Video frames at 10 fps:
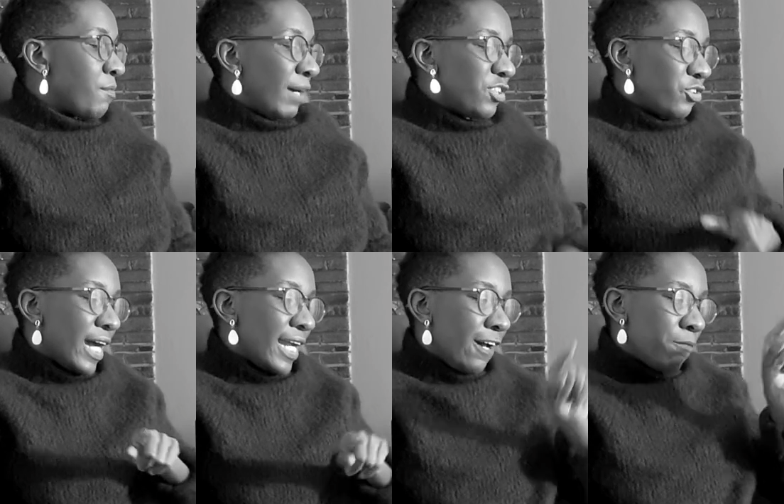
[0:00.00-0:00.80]
But you
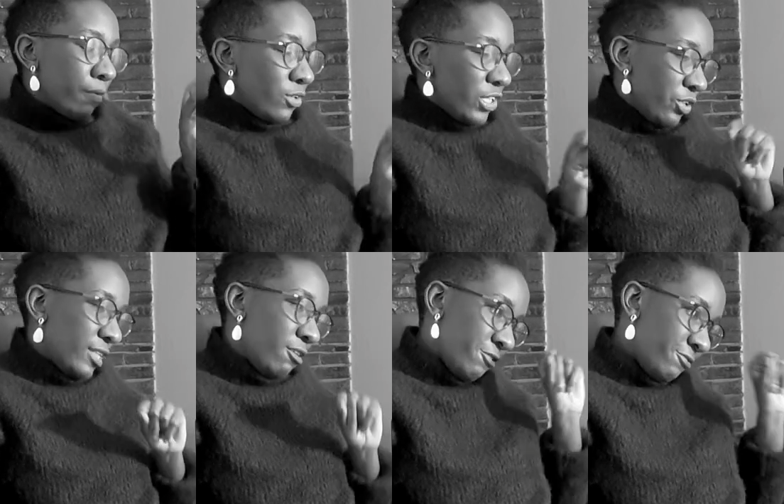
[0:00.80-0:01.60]
cannot be calling
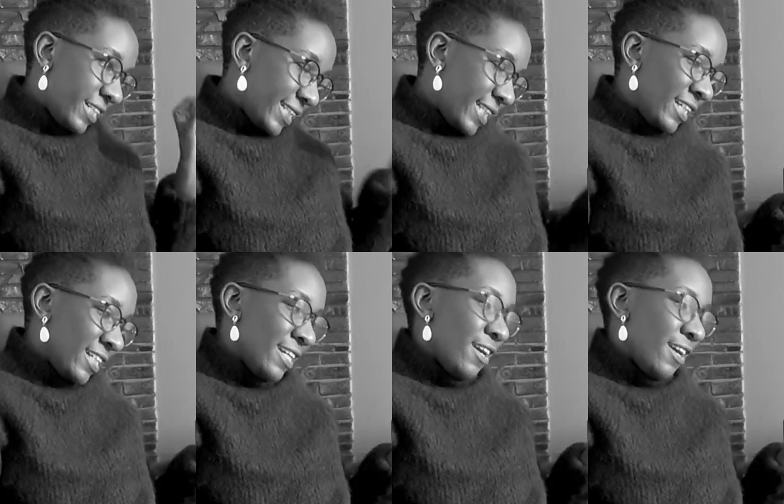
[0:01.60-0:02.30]
yourself a VC